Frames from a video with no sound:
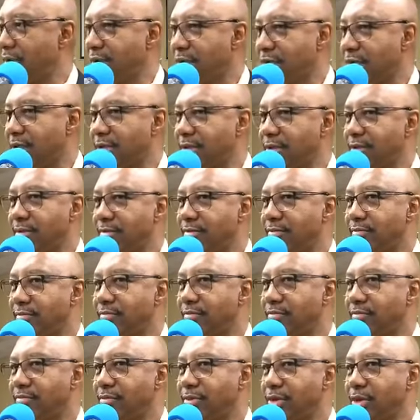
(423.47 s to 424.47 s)
us
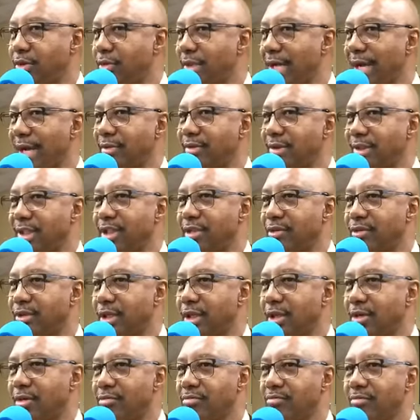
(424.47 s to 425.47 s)
2,000 years
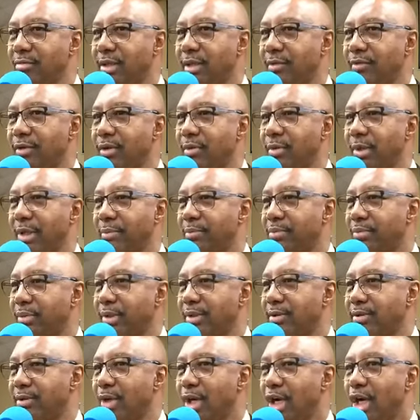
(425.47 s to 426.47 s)
ago if you were in
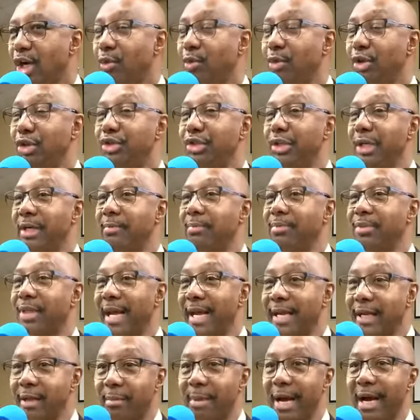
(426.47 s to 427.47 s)
prison? Would you even
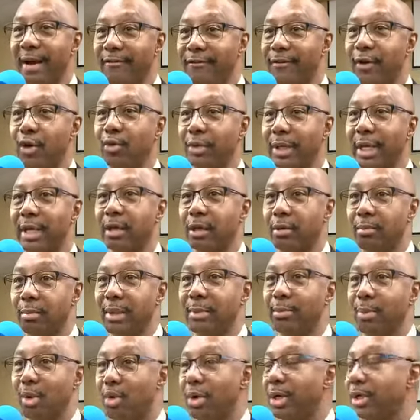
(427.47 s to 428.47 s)
think about folk that are going to be
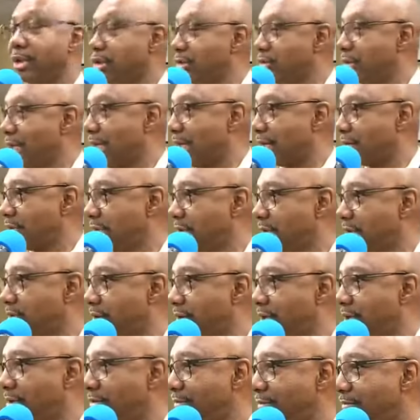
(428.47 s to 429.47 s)
born 2,000 years
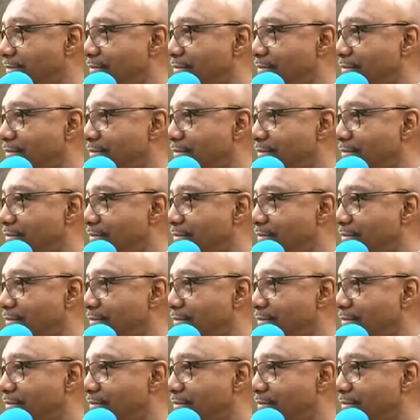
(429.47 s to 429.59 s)
ago?